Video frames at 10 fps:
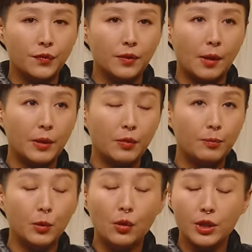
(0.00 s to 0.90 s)
I mean, we've
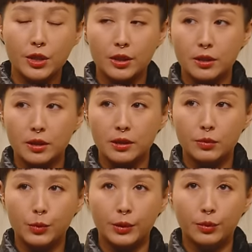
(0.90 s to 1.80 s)
known each other since
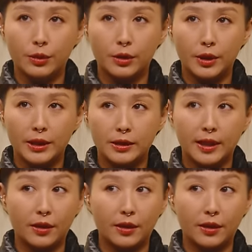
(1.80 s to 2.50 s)
we were in Sec